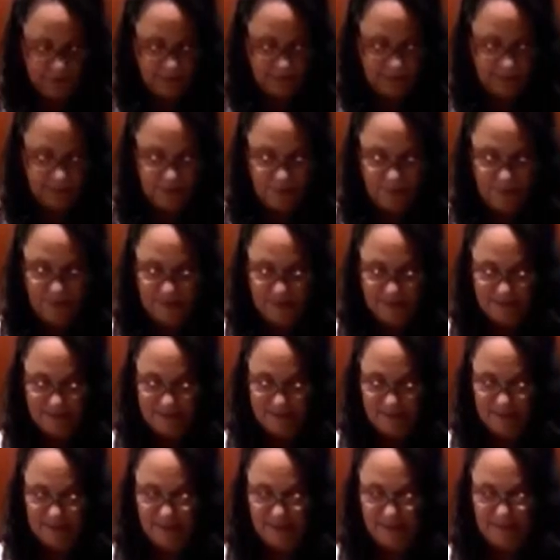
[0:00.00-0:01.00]
Then the back
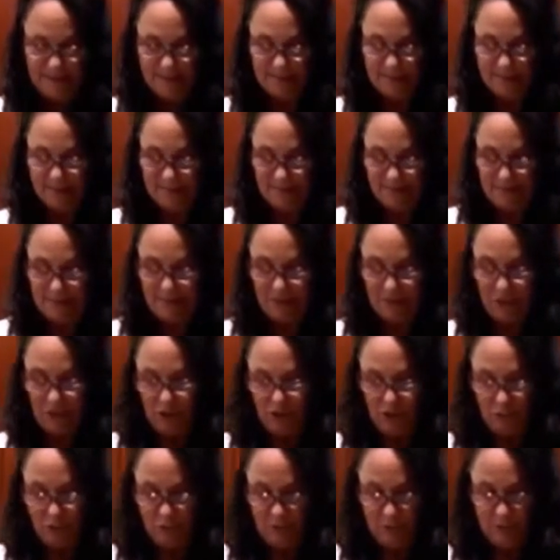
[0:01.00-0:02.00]
side has this
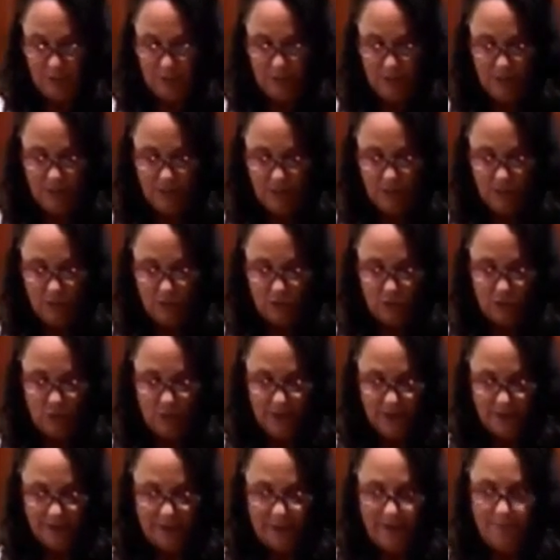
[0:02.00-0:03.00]
sinew. So
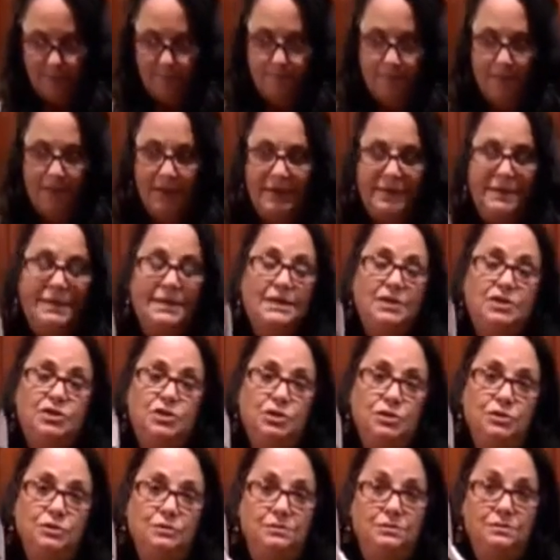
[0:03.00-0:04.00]
I take my
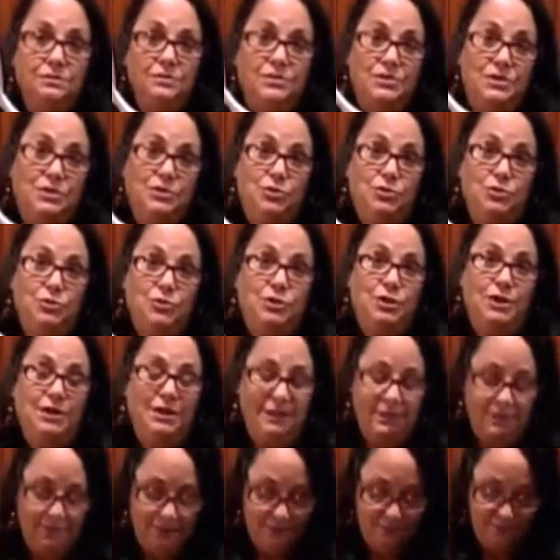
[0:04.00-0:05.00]
kitchen scissors,
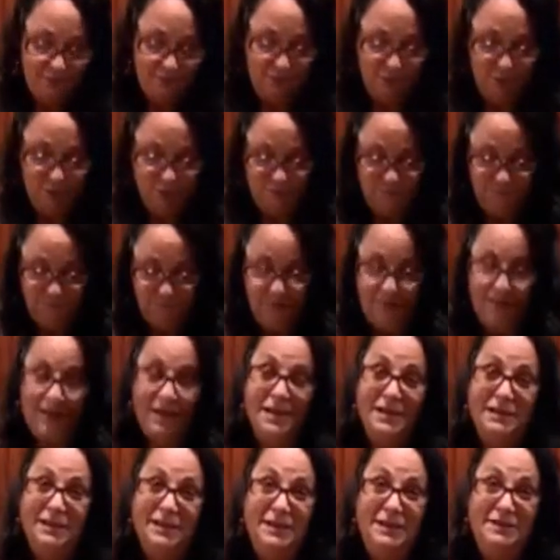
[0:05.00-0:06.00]
you know,
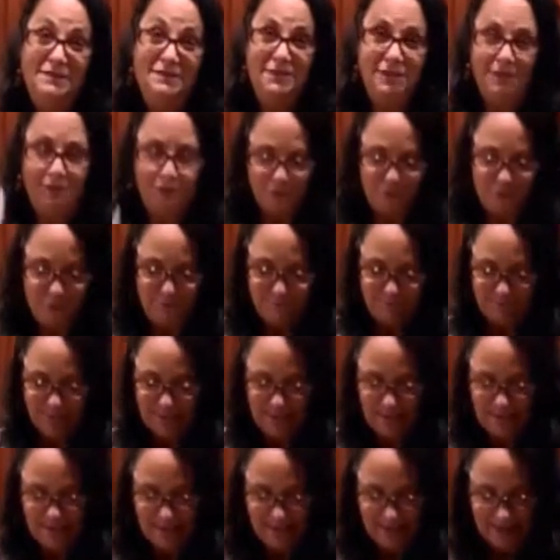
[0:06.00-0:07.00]
I love these,
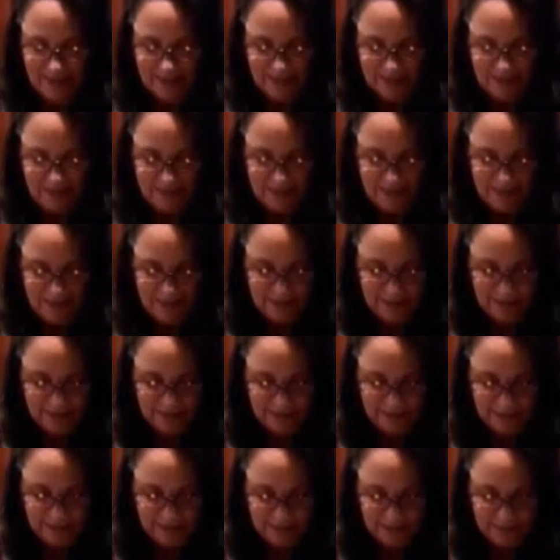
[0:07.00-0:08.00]
and I
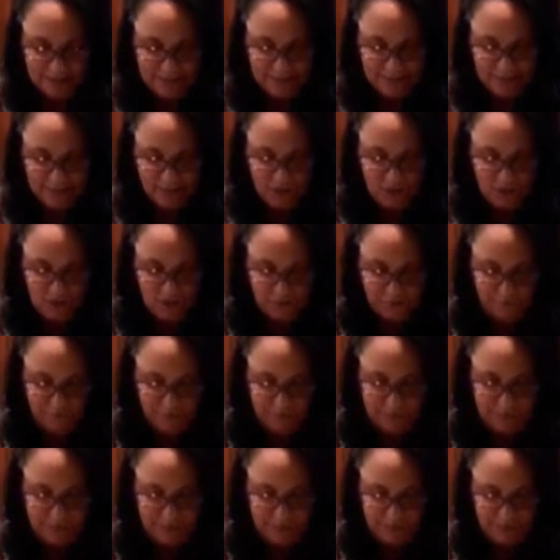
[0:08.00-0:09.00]
cut off
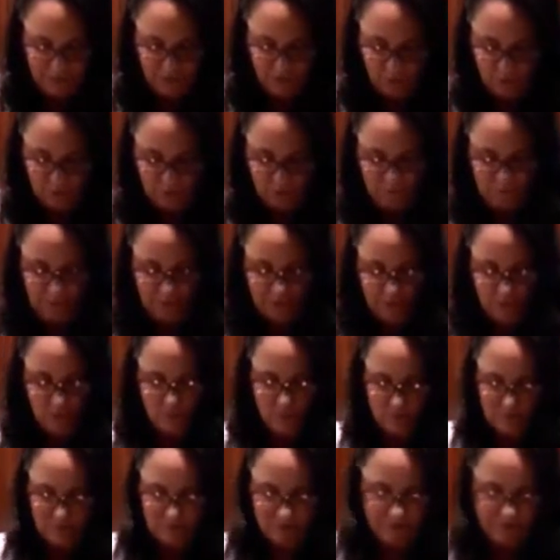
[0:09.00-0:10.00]
the sinew. That's
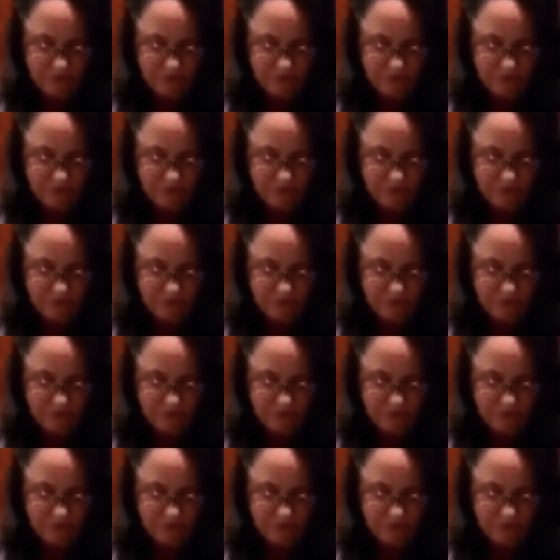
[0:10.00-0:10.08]
what